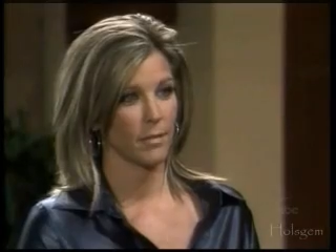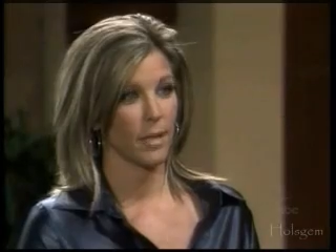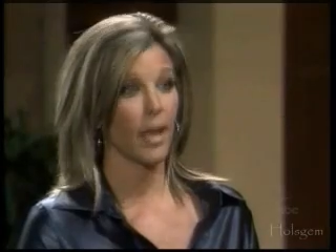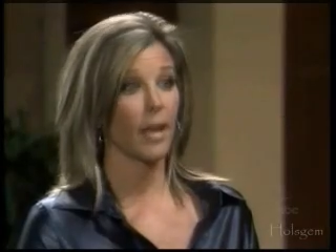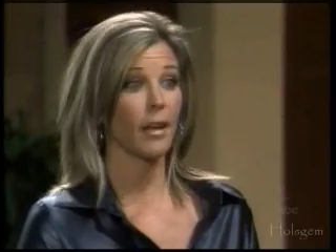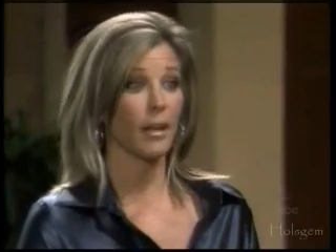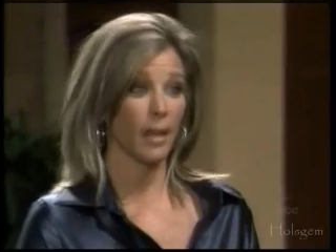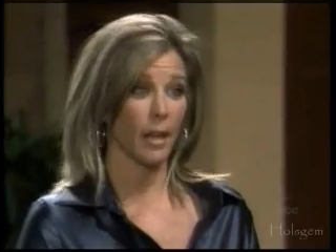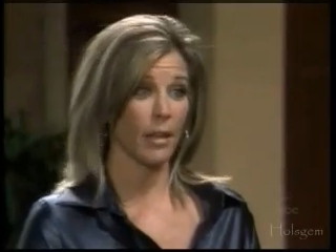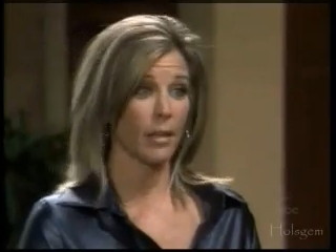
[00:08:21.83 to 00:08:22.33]

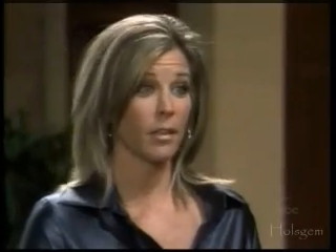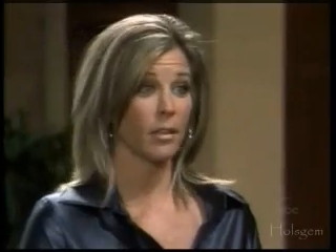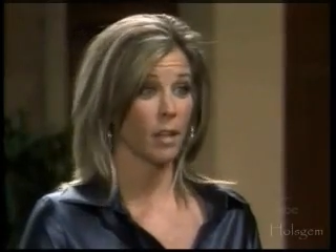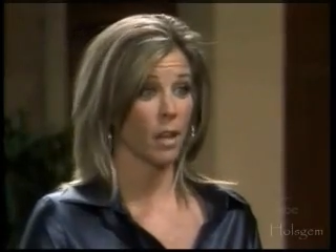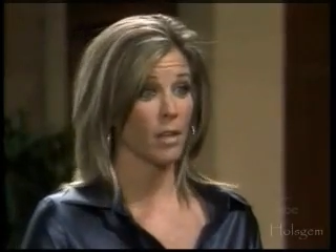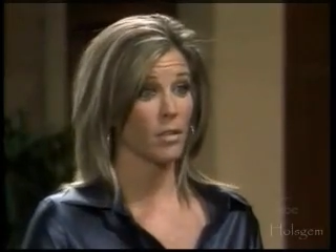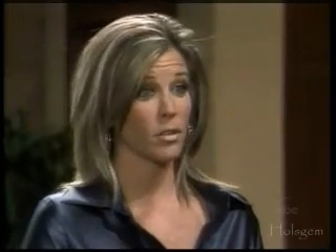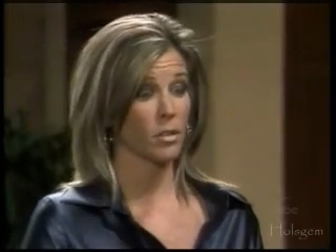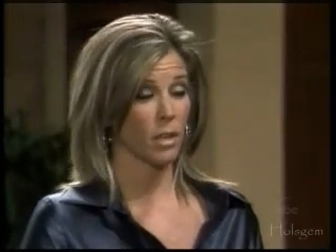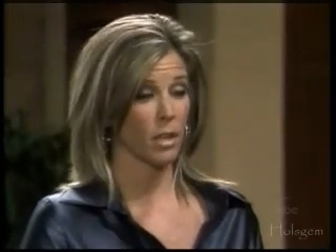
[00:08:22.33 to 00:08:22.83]
And now you
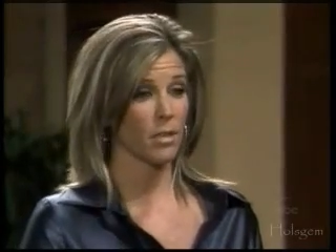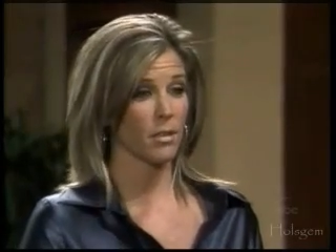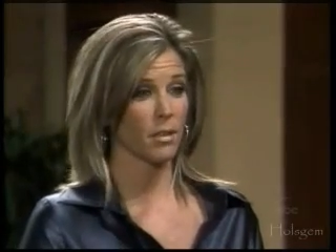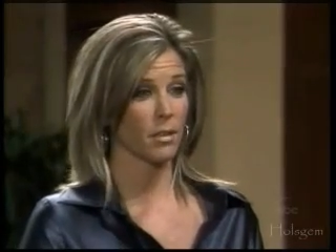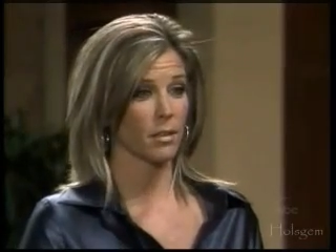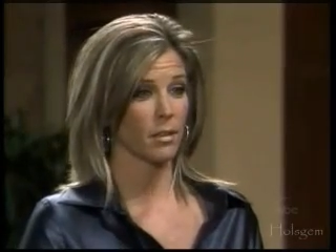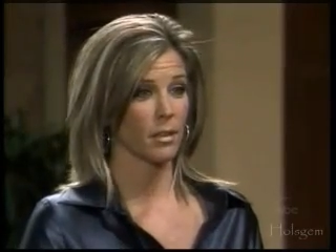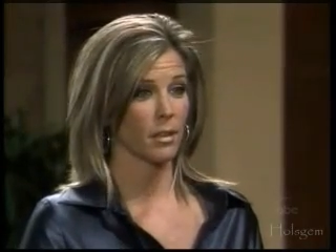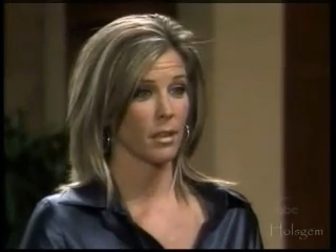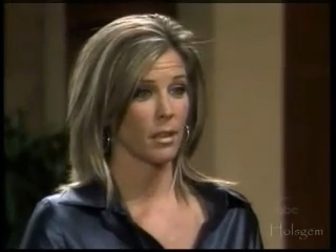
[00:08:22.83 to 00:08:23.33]
lost
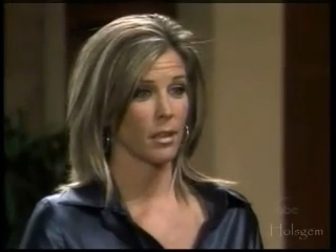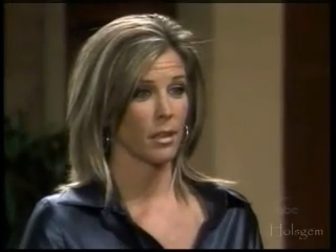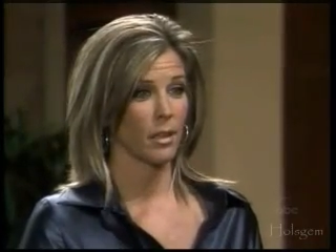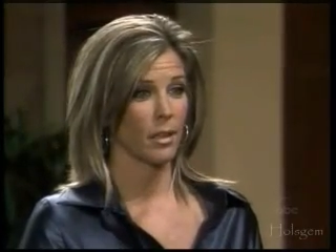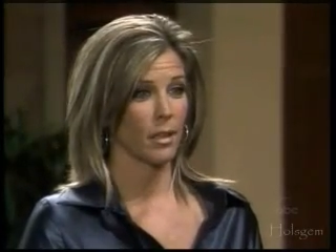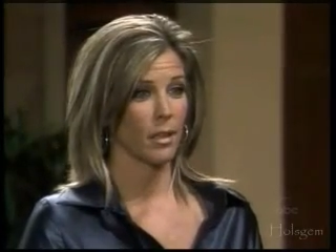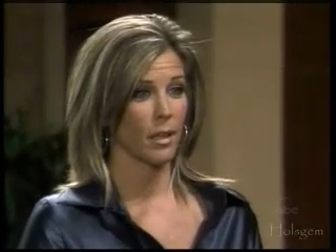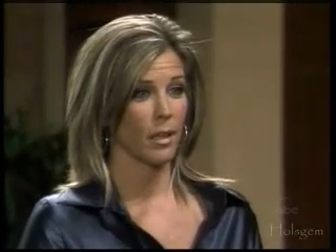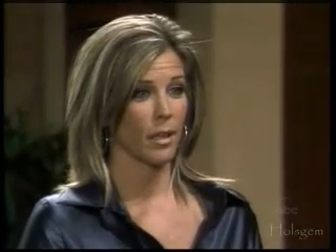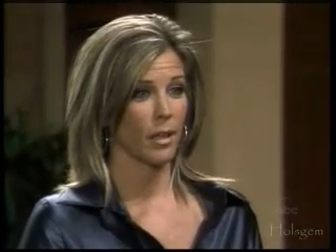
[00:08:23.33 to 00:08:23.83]
Jason.
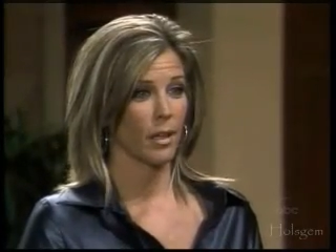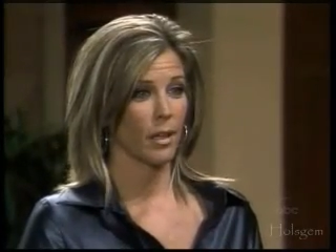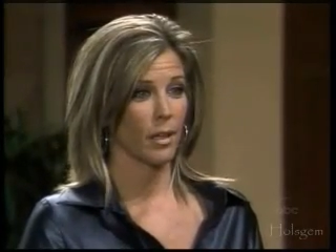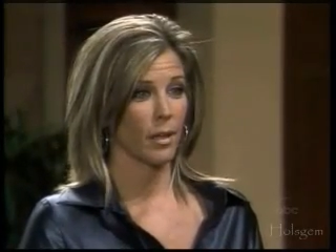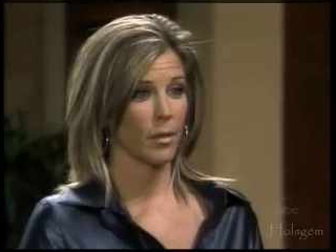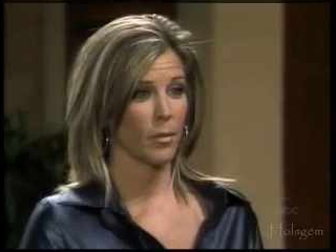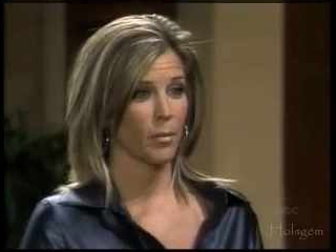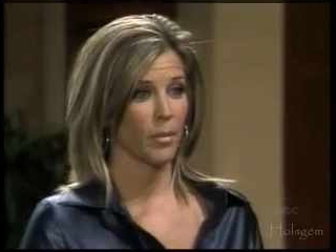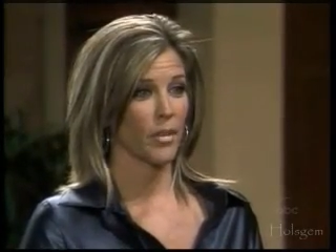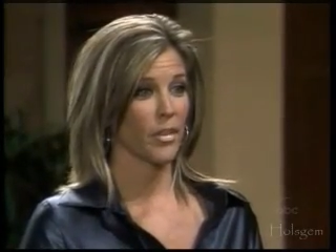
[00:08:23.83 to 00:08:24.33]

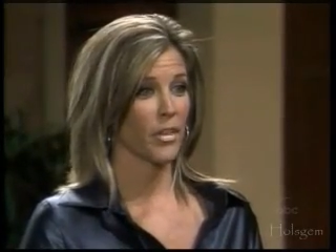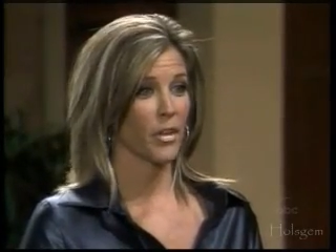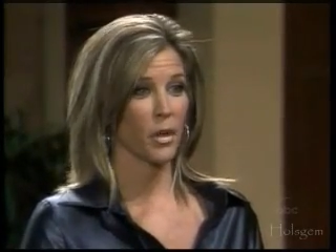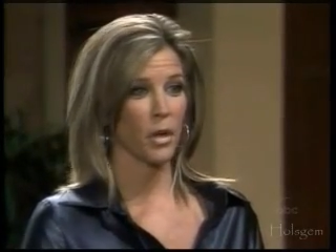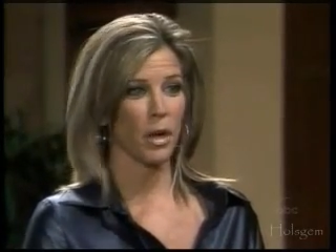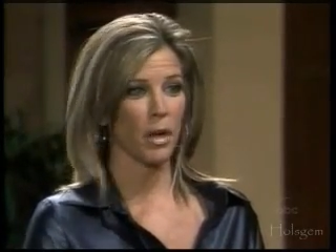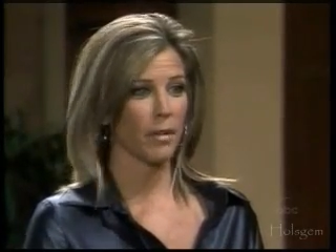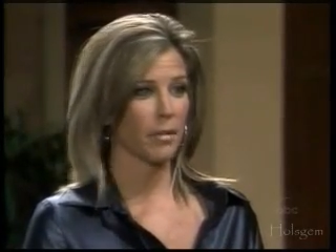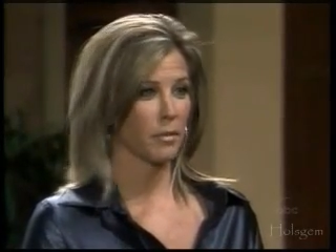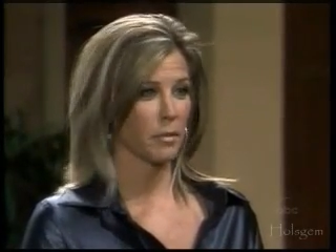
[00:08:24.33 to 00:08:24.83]
But
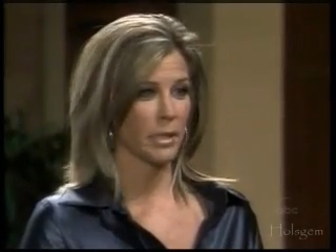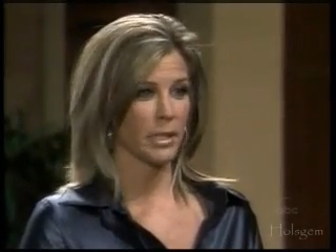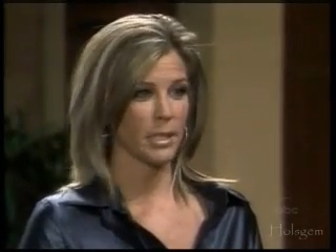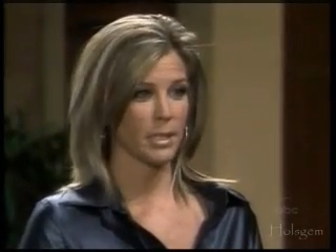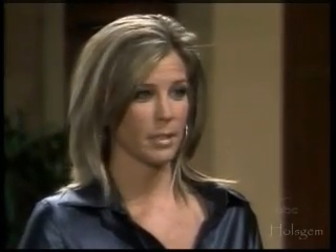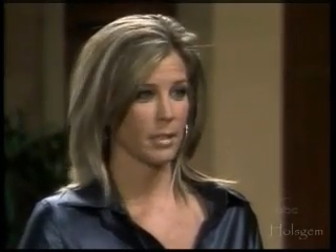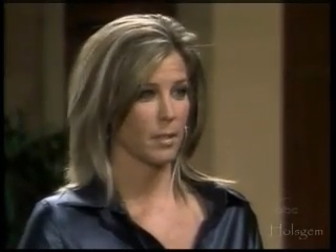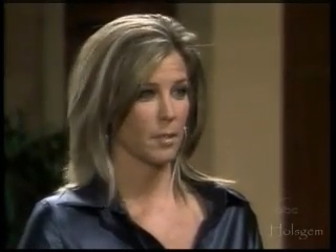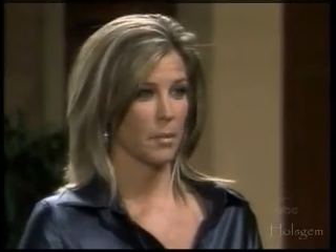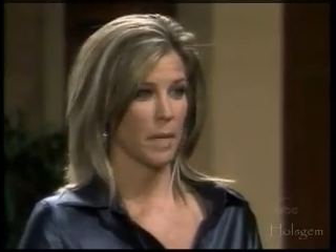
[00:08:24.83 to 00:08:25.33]
they're all three
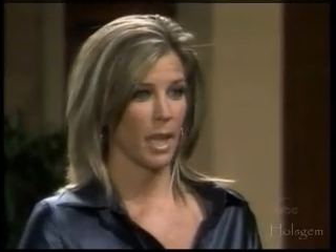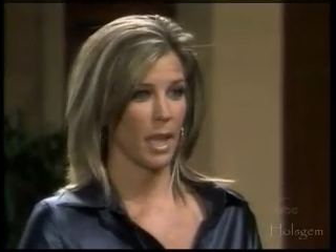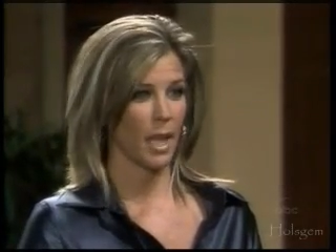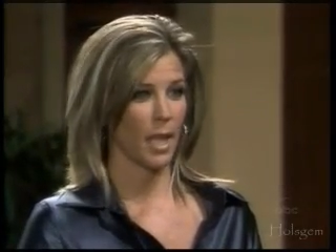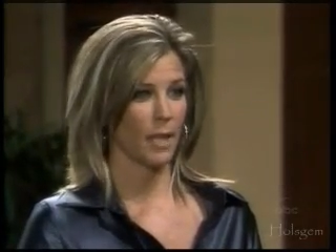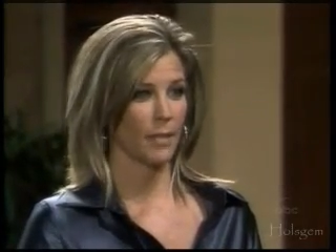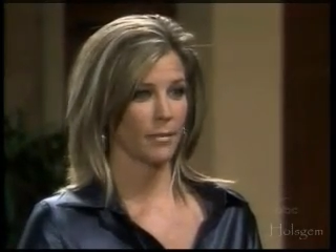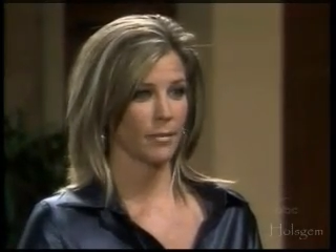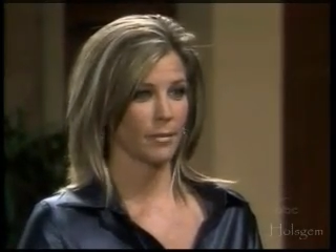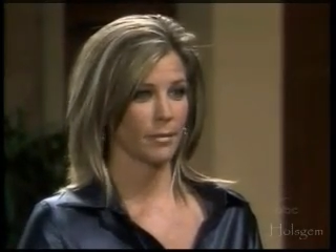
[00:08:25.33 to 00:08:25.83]
still in my
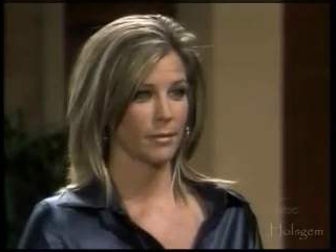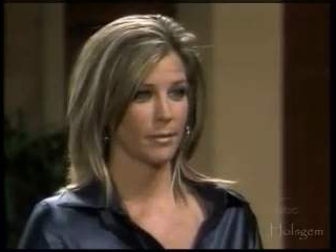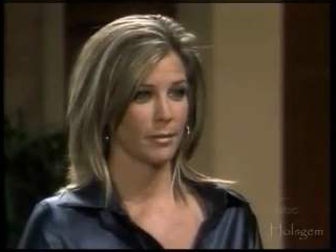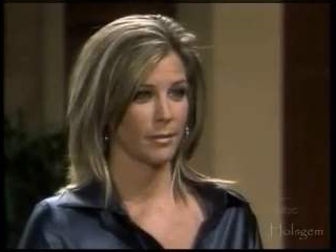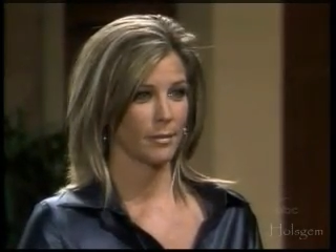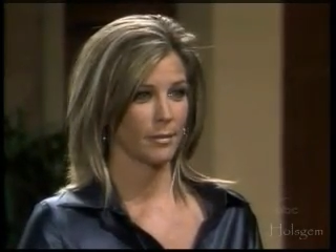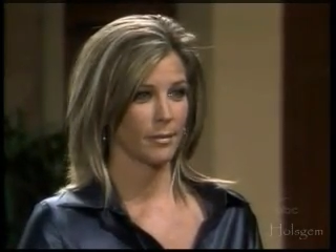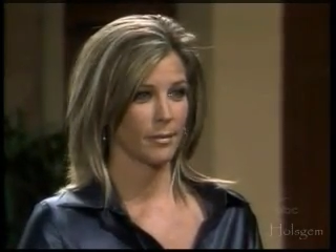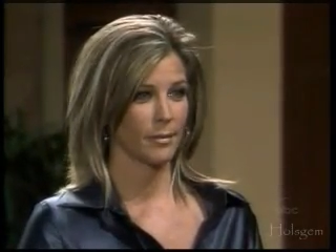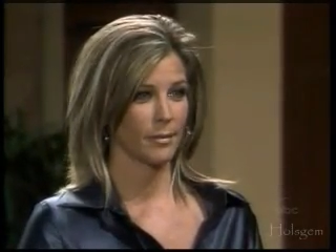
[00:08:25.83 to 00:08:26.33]
life.
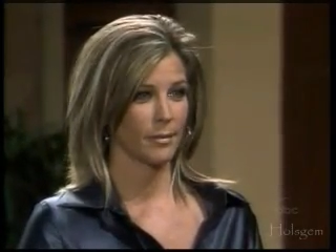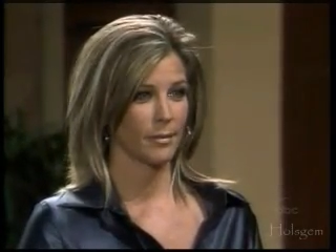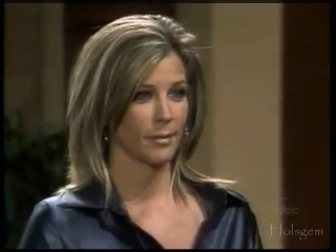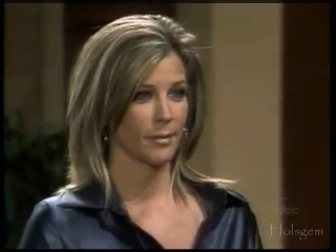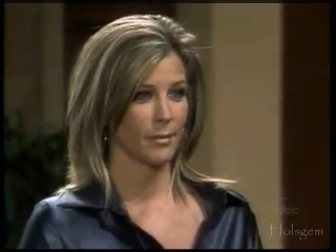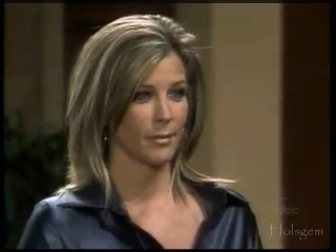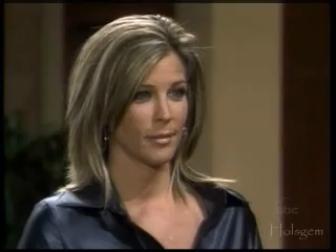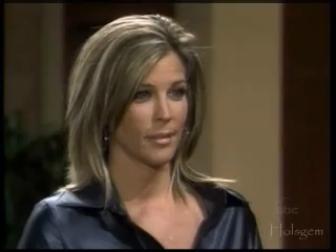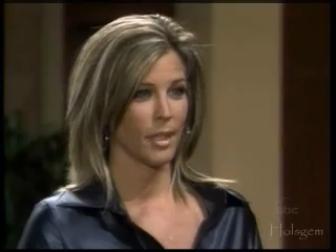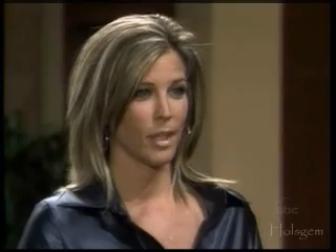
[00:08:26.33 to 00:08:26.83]

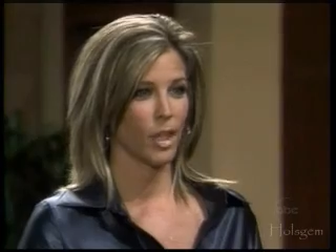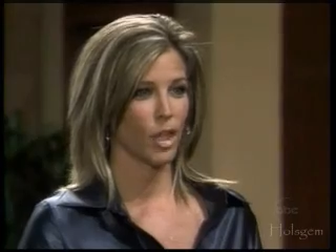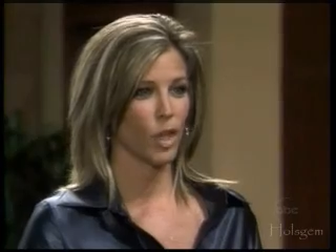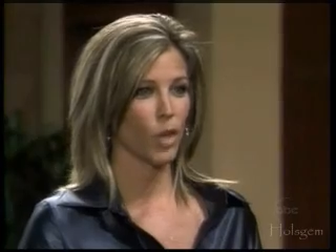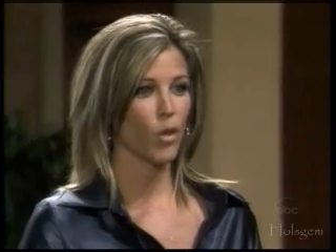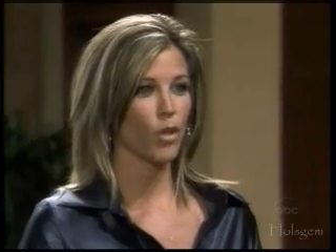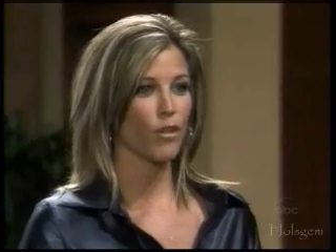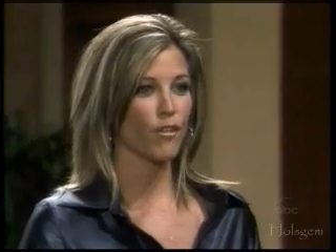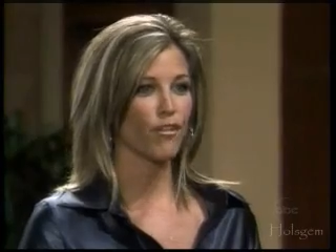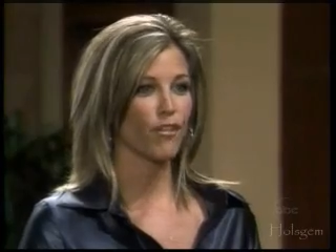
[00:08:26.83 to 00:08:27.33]

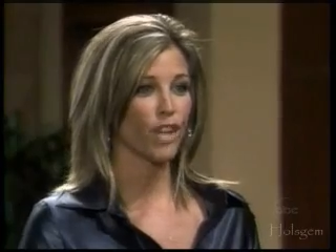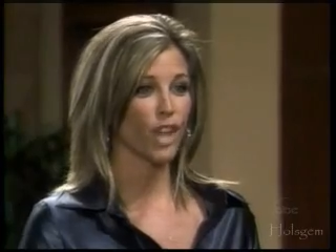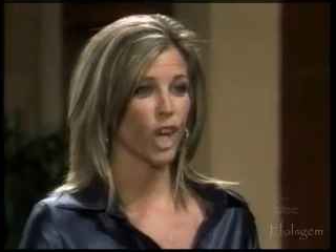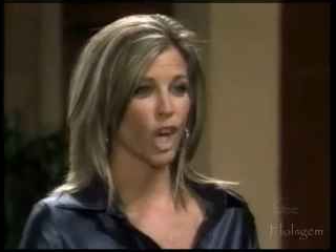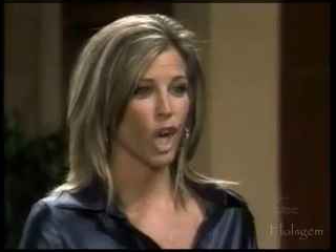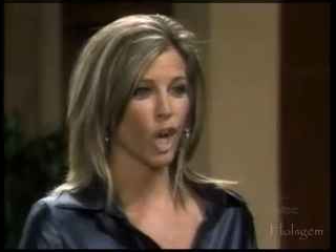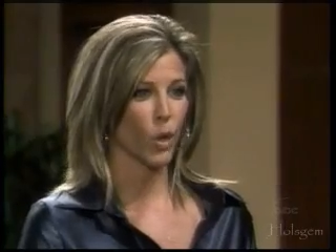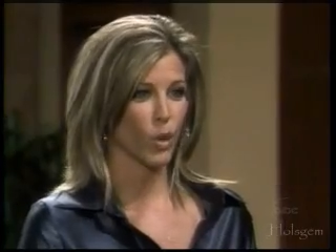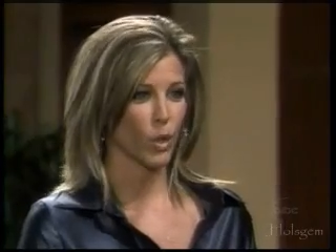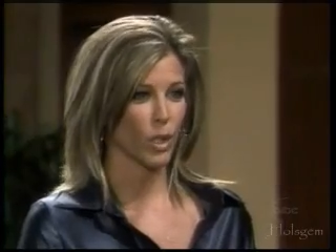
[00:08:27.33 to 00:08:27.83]
You're the
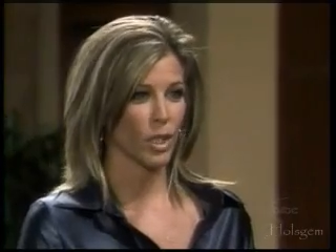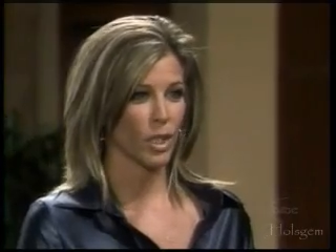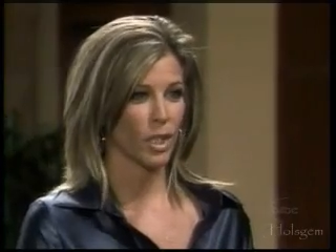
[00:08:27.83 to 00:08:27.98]
footnote.